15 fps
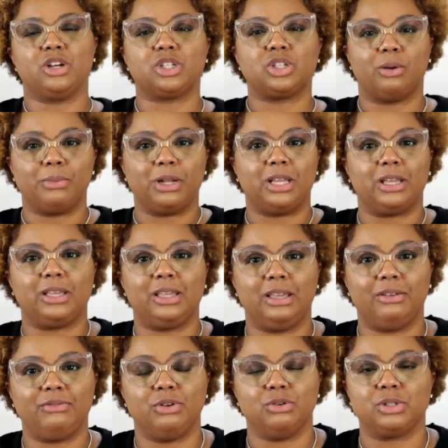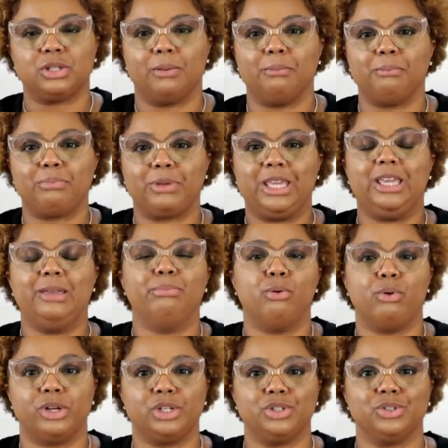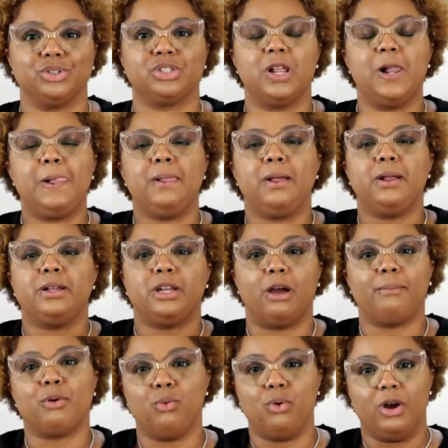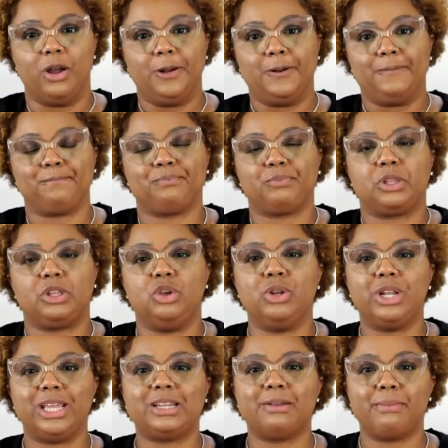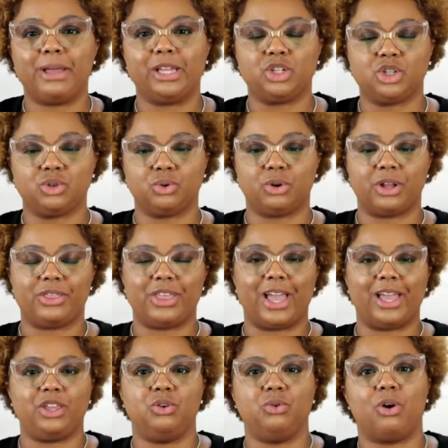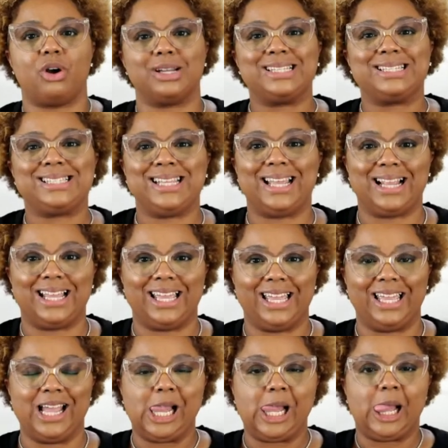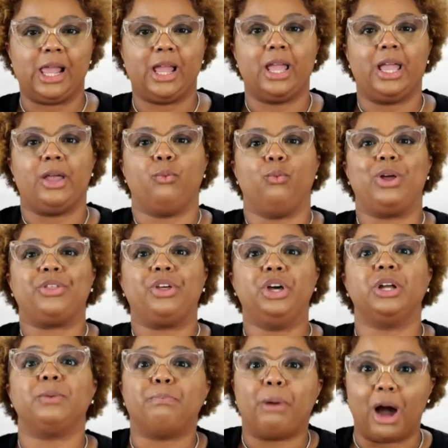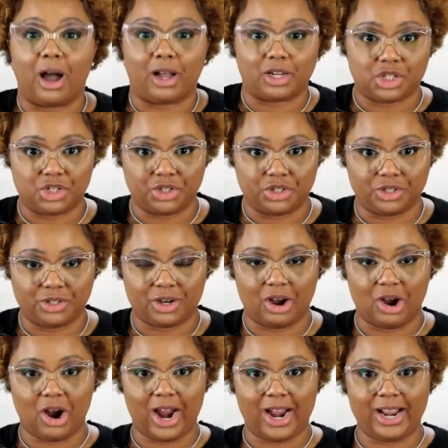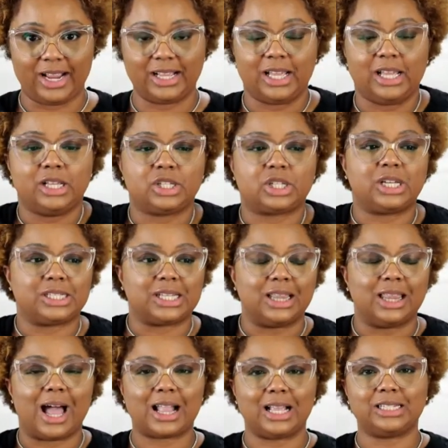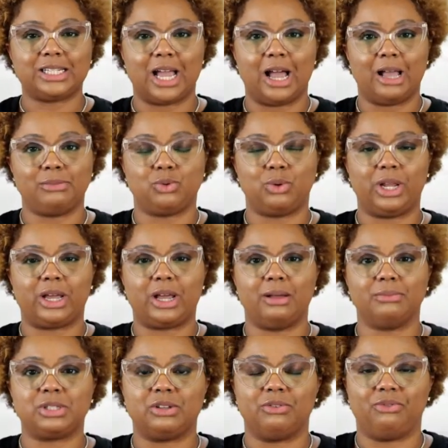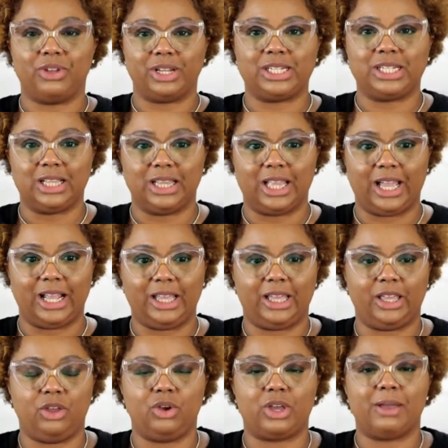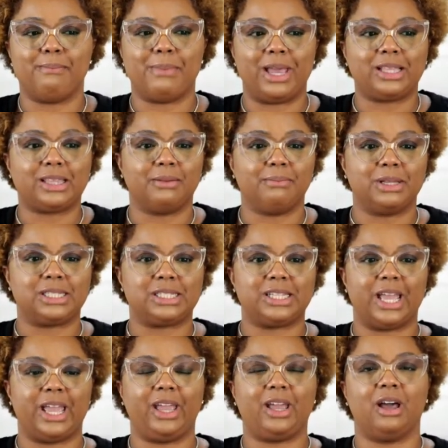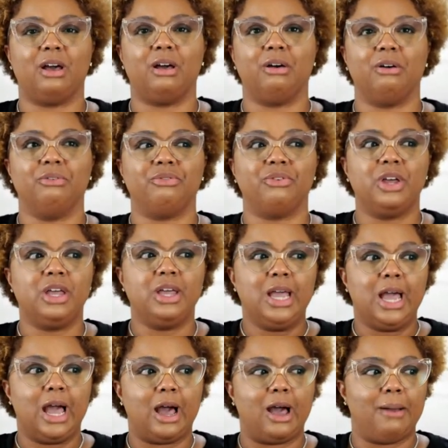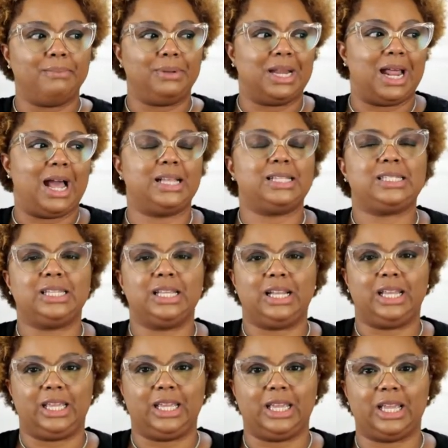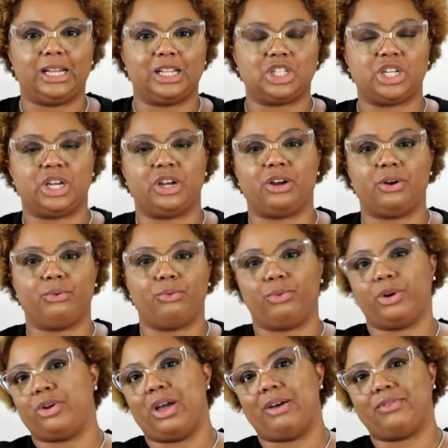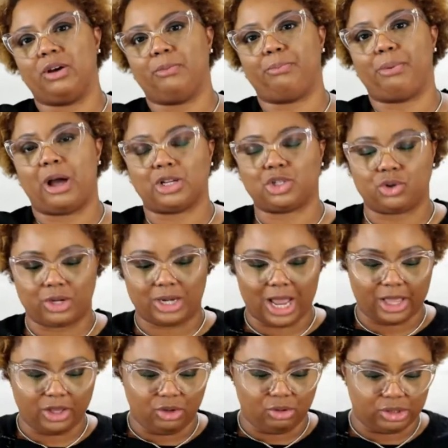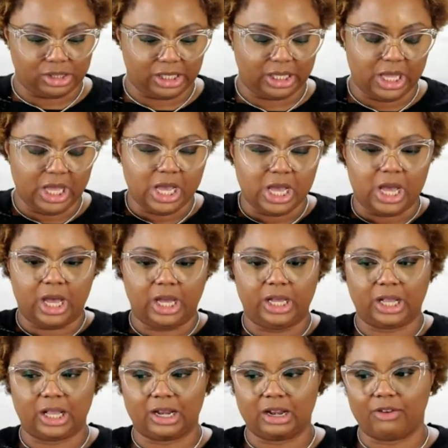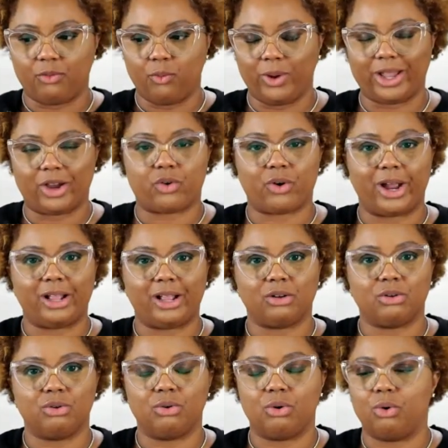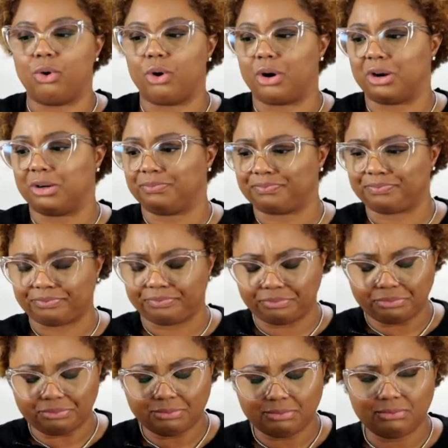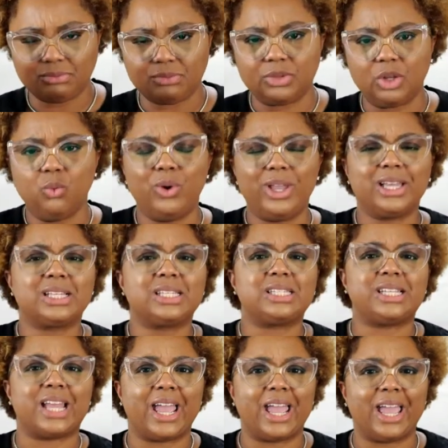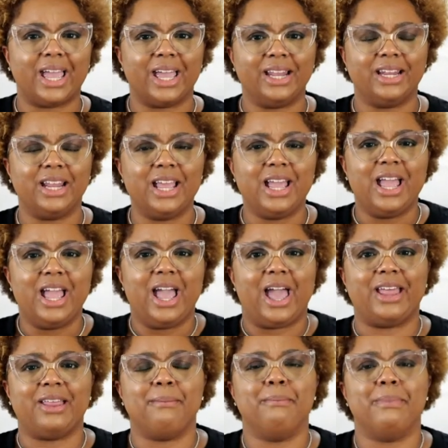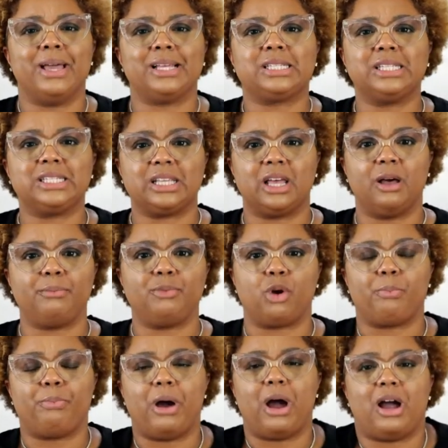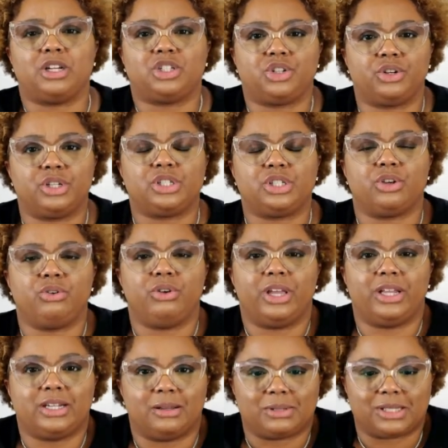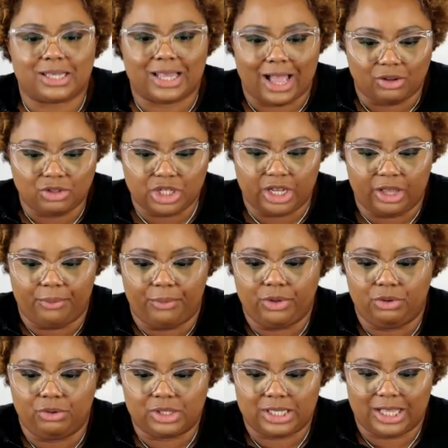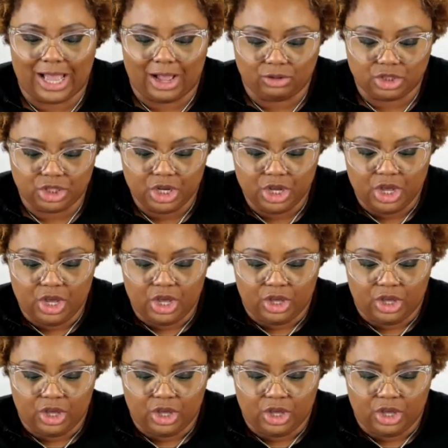here. So I'm going to give you some key pointers. Number one, you need to make sure that you are sitting with good posture. All right. Because a lot of times when it comes to ventilating, you can make the mistake of not sitting in a chair where you have good posture, or not using a good enough wig cradle or wig stand, and it messes up your posture. And so you end up slouching. And when you slouch,